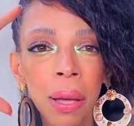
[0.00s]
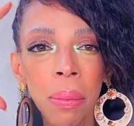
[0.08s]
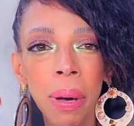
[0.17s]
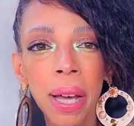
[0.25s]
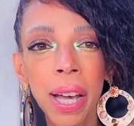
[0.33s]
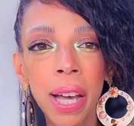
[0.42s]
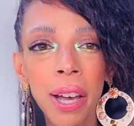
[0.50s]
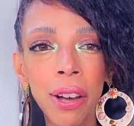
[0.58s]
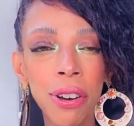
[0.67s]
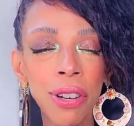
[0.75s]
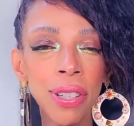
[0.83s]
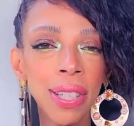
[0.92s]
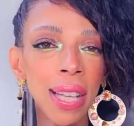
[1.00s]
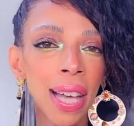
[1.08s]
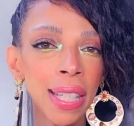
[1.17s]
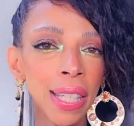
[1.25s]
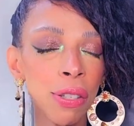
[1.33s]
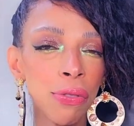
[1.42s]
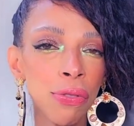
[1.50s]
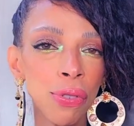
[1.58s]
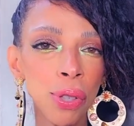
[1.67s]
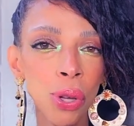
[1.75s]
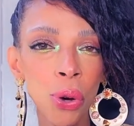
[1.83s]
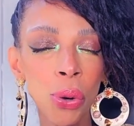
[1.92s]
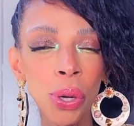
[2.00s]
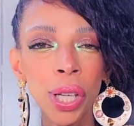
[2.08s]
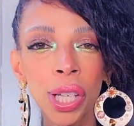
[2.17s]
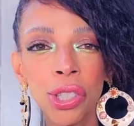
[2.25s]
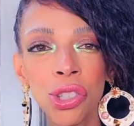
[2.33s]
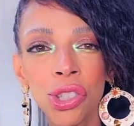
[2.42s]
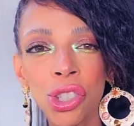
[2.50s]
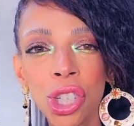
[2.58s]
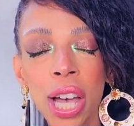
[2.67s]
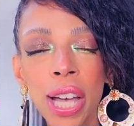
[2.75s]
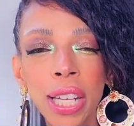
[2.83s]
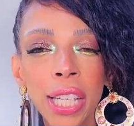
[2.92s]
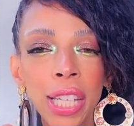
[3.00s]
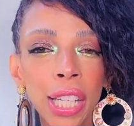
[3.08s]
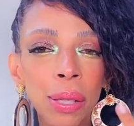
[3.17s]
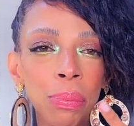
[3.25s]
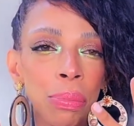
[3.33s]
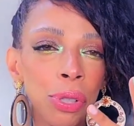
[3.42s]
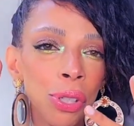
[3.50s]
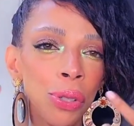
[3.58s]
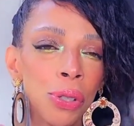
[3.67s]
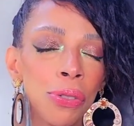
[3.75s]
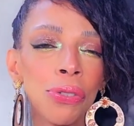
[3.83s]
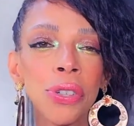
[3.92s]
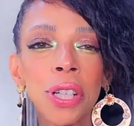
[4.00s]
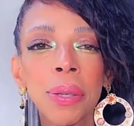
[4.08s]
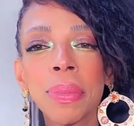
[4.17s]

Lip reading: My hair is nice and flowy and shiny and beautiful and I'm